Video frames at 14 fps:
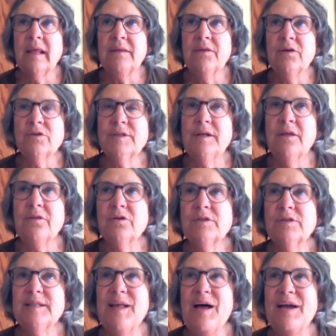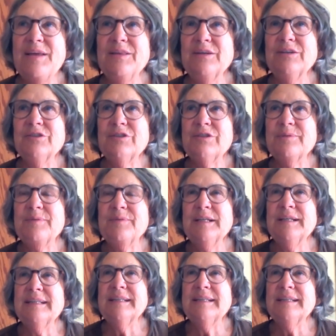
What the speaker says: there's another slide that